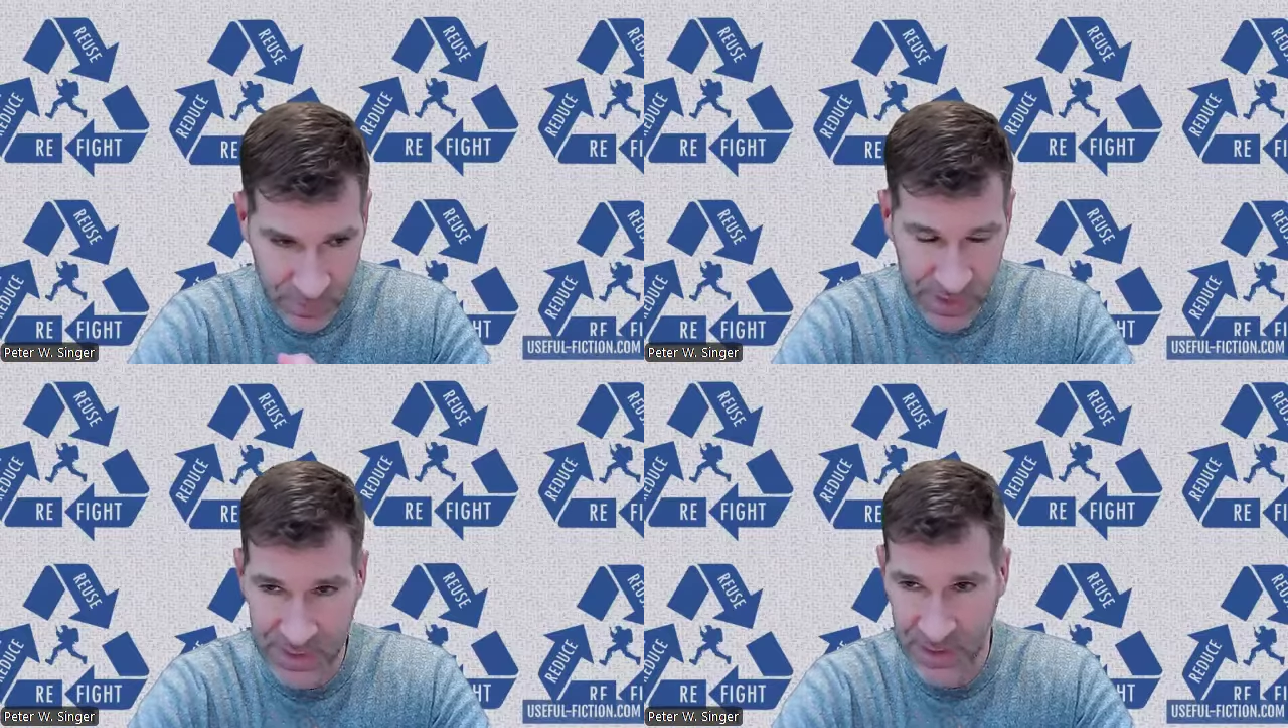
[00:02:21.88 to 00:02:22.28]

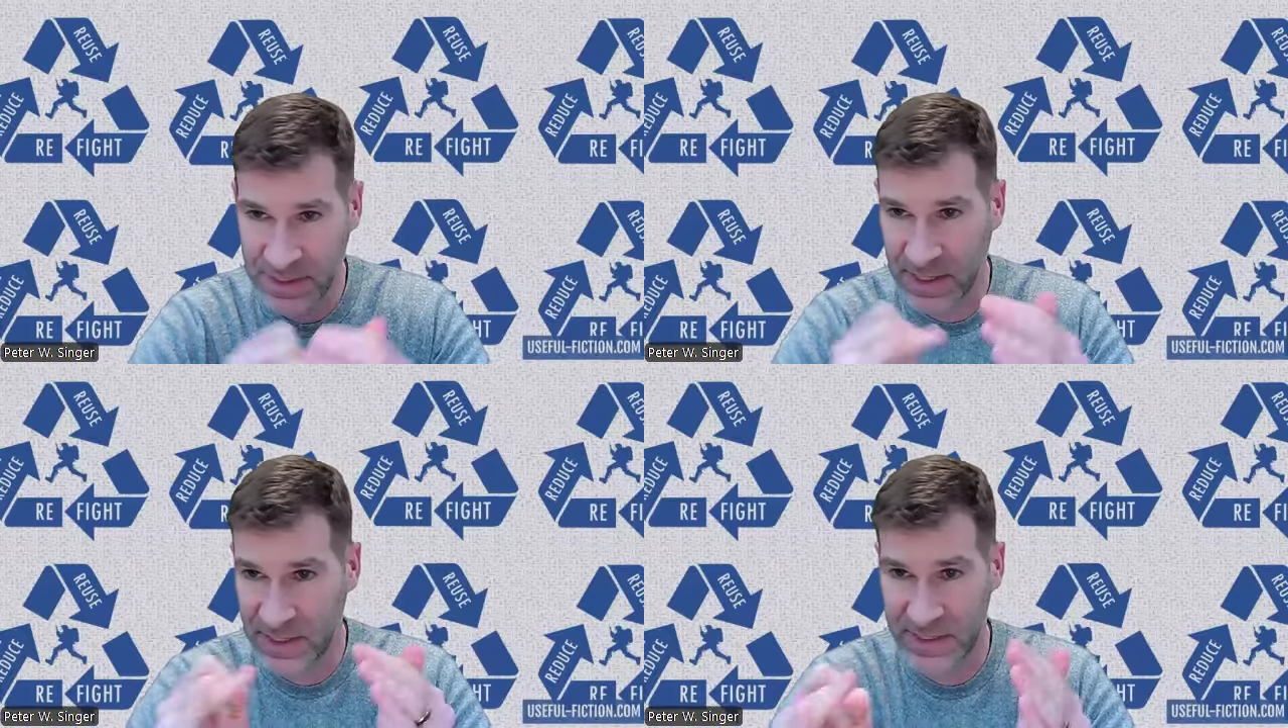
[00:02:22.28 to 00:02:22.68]
it
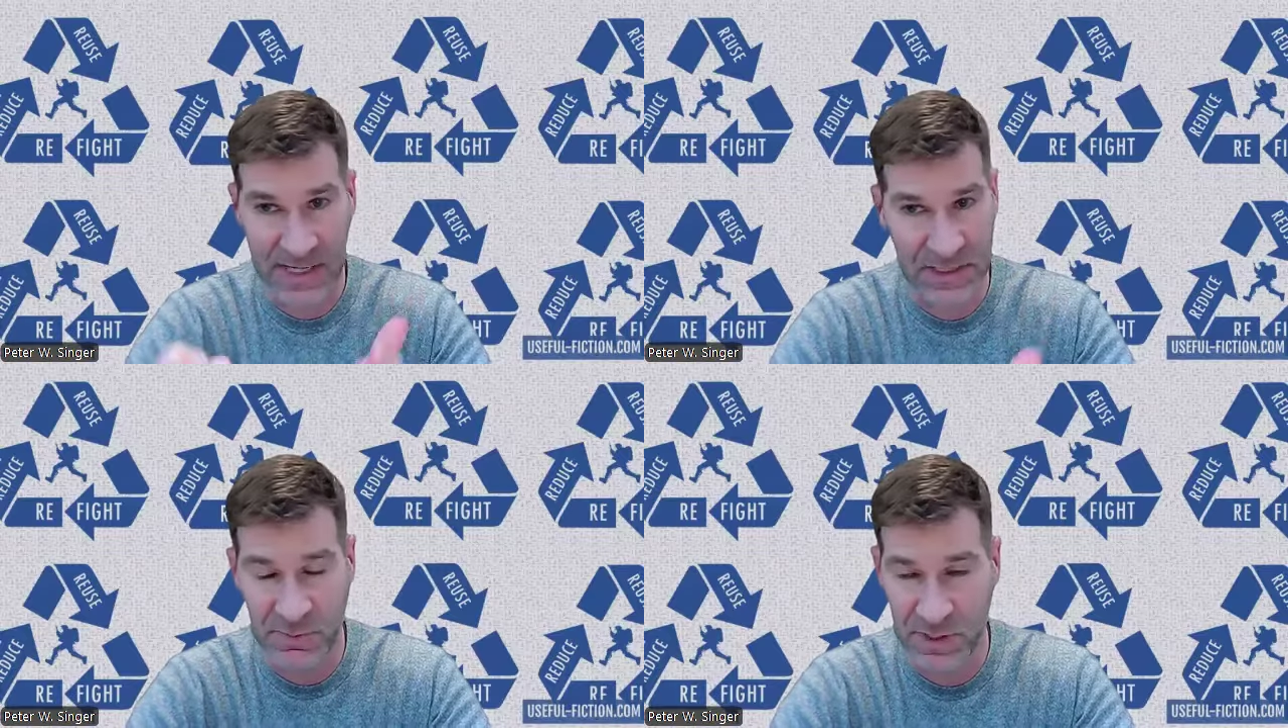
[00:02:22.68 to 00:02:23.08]
again, it
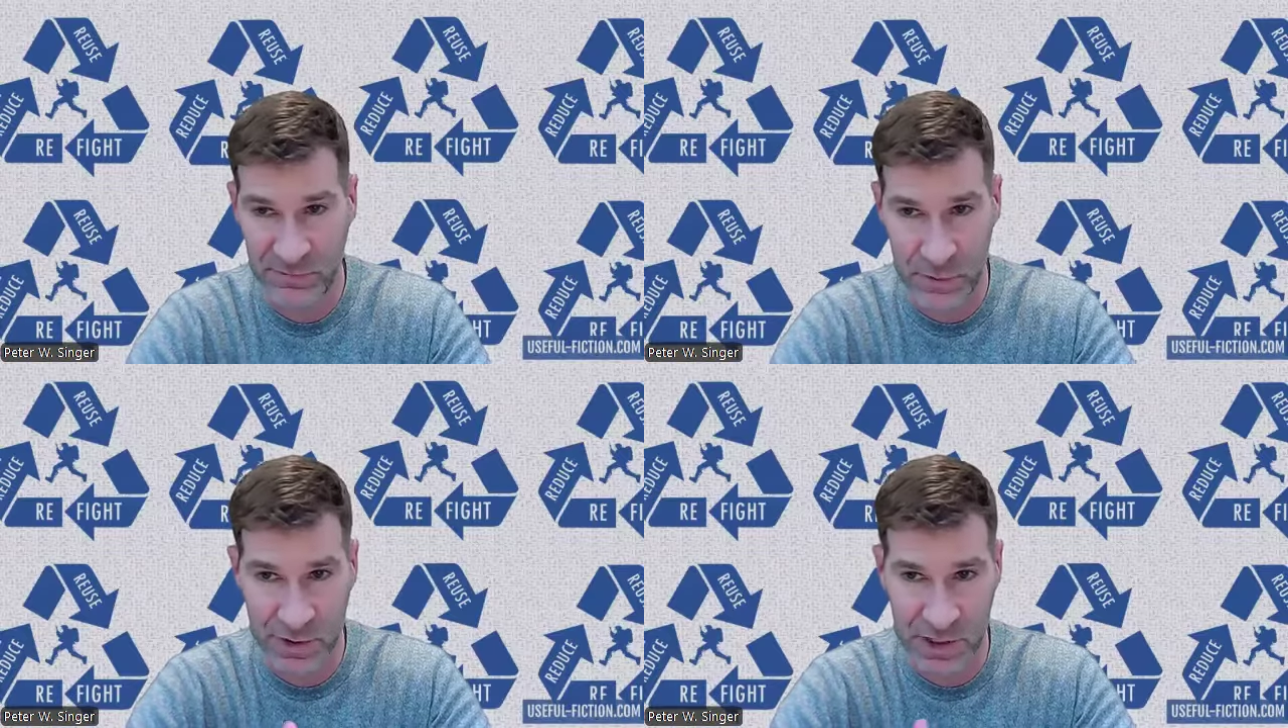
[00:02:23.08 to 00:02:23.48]
has to be the
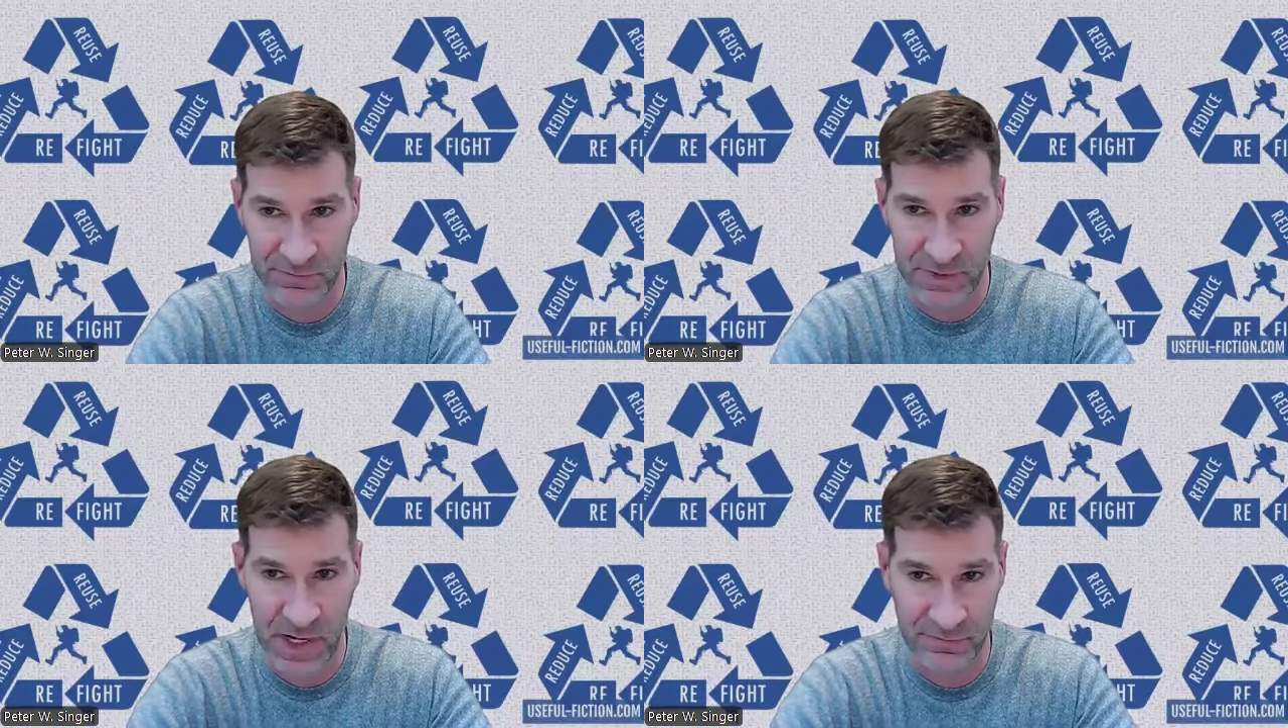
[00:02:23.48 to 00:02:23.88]
fusion
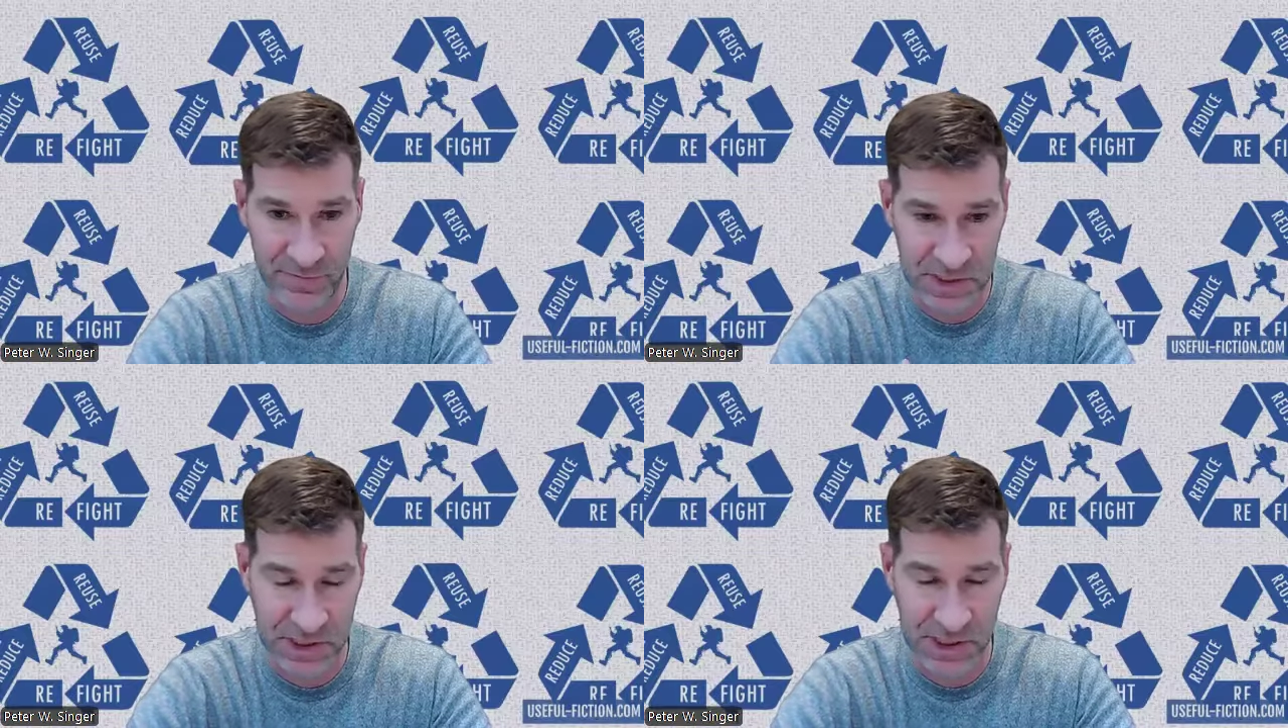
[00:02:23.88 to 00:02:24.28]
of
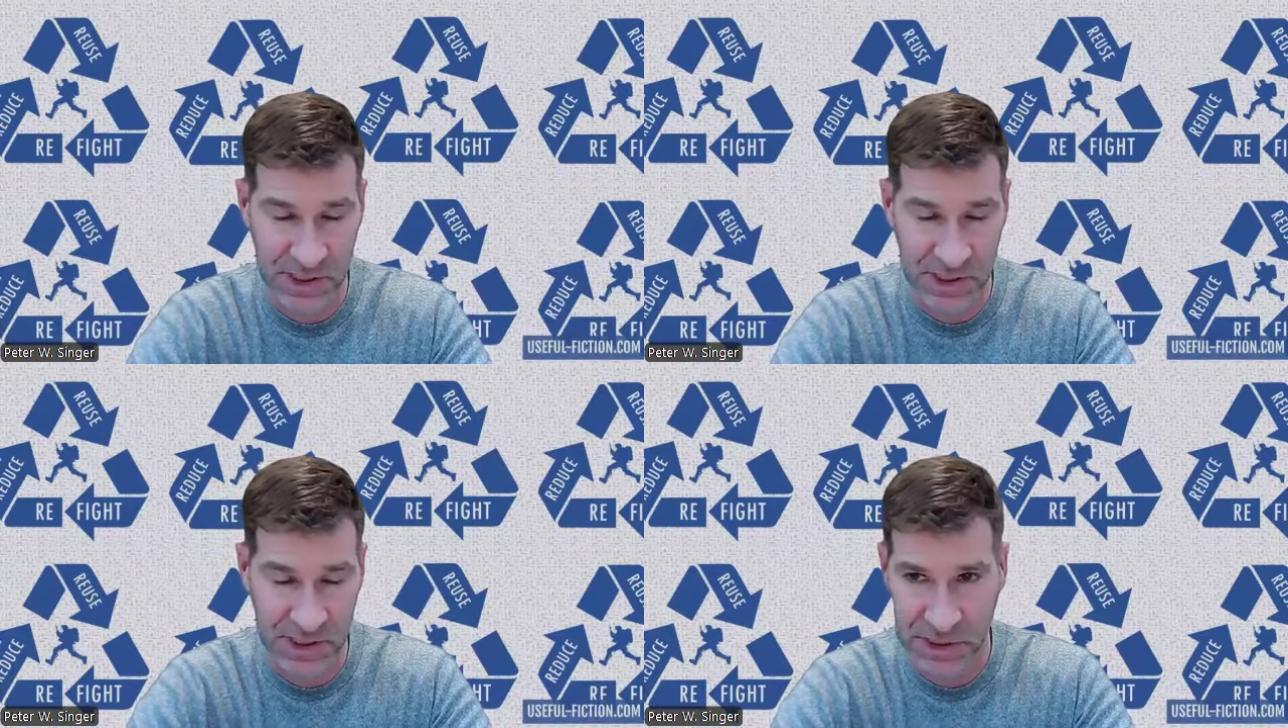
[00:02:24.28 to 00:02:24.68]
nonfiction
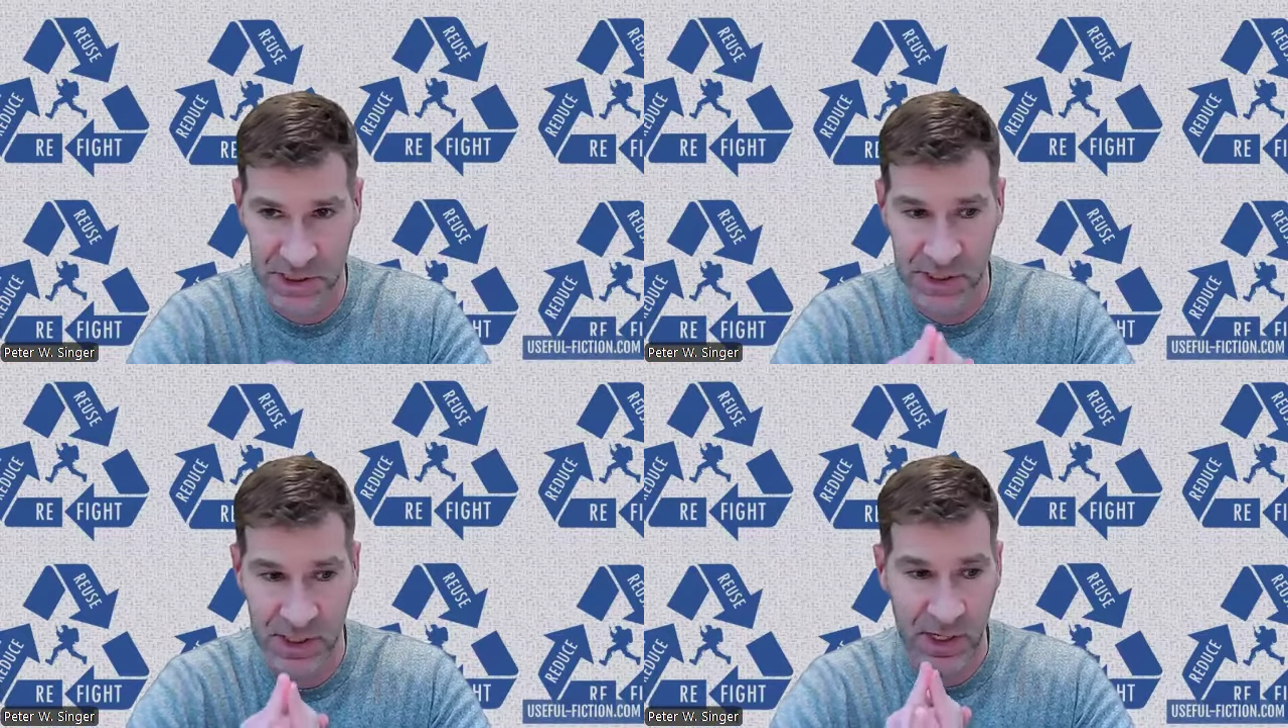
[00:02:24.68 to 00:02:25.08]
and
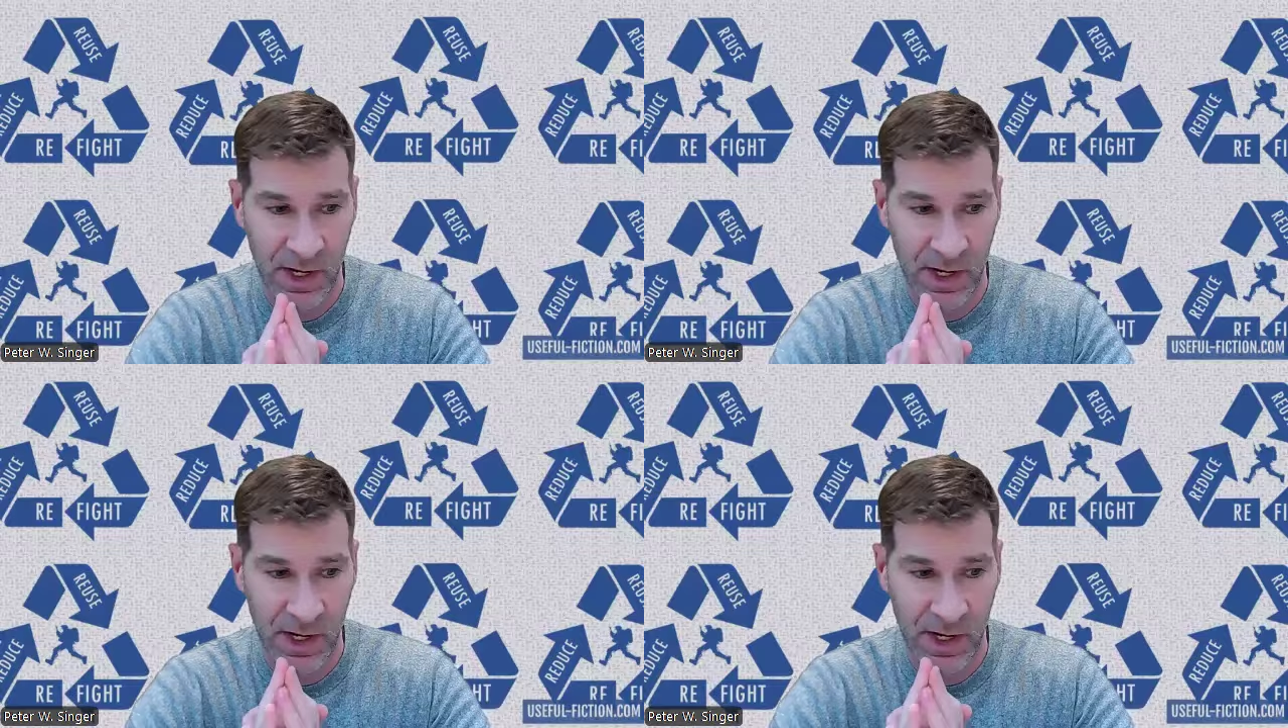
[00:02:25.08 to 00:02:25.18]
fiction.